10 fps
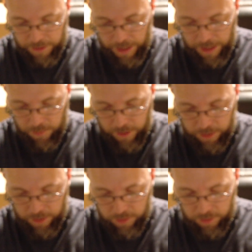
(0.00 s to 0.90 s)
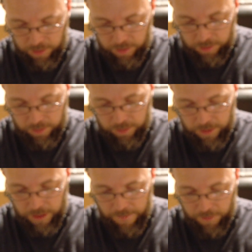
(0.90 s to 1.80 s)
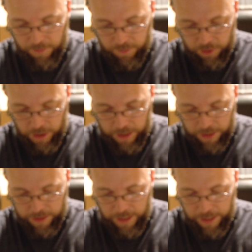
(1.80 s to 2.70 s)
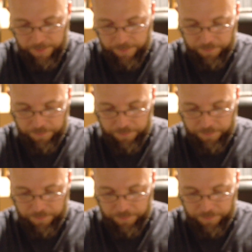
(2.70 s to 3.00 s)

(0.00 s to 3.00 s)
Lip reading: kind of went heavy on the JSA